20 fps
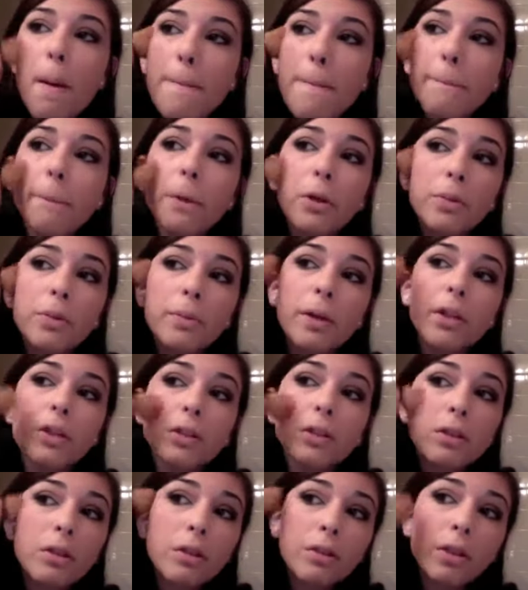Most
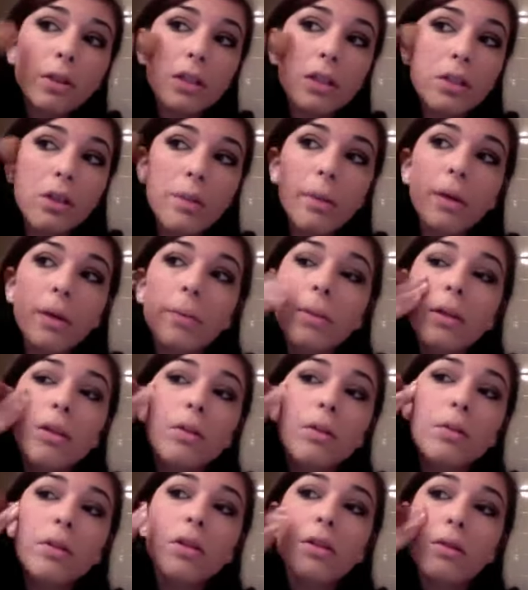blushes don't really show up on me. You
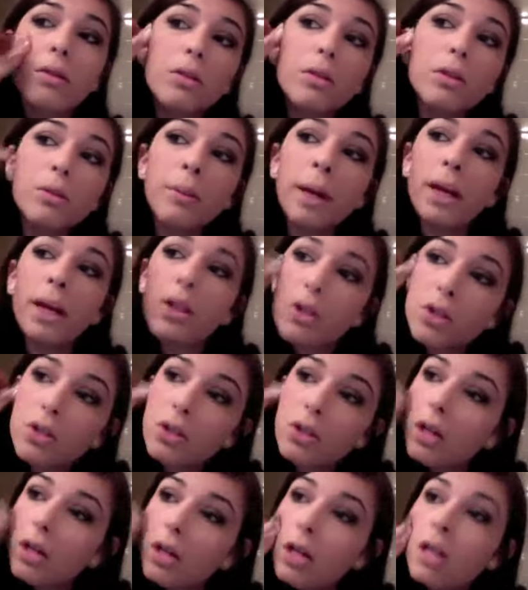don't want to do too much
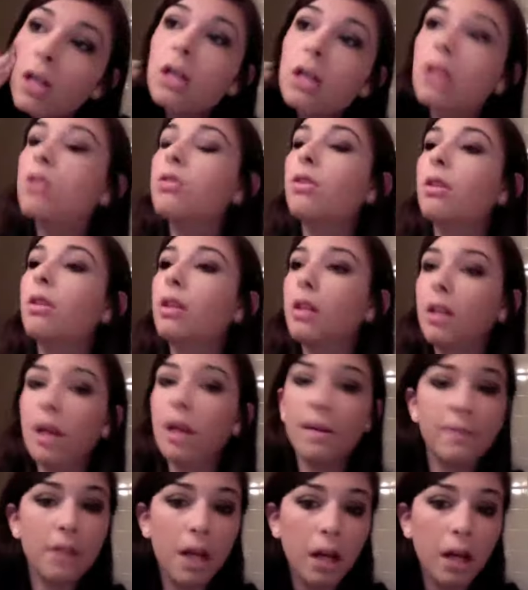because you already
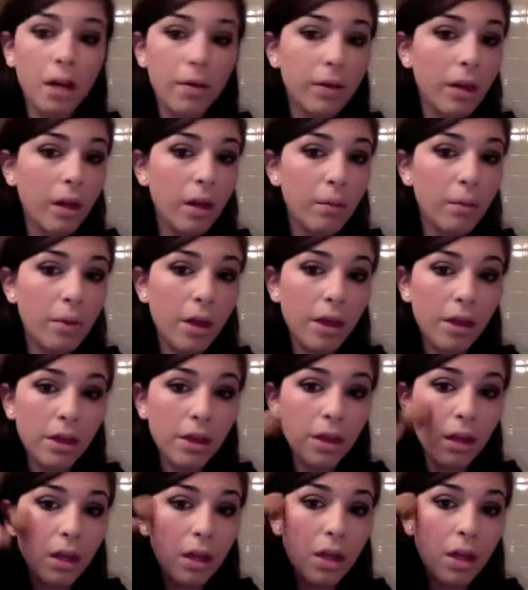have a lot going on with
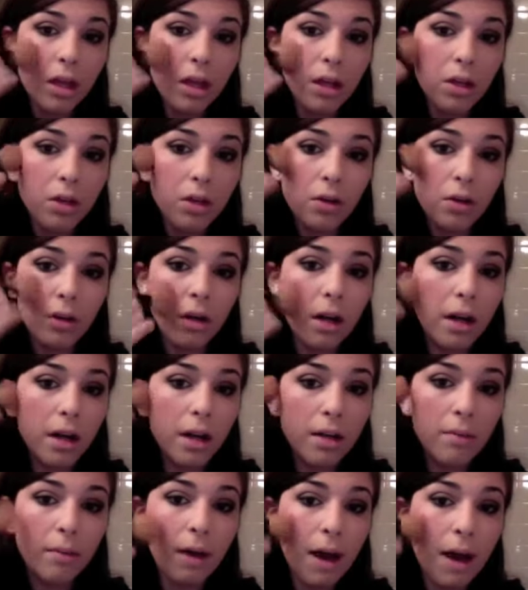your
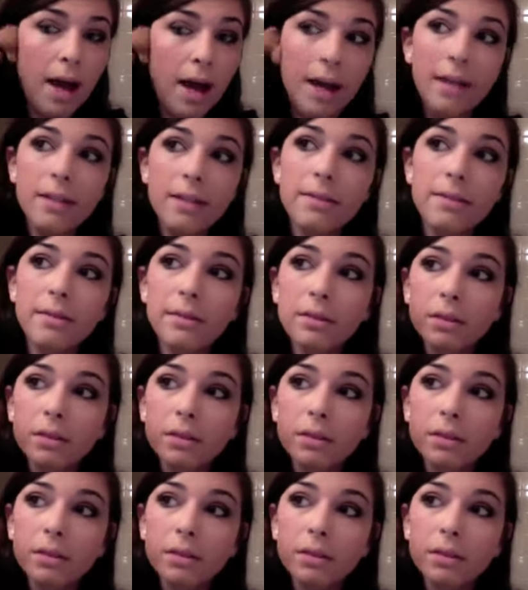eyes.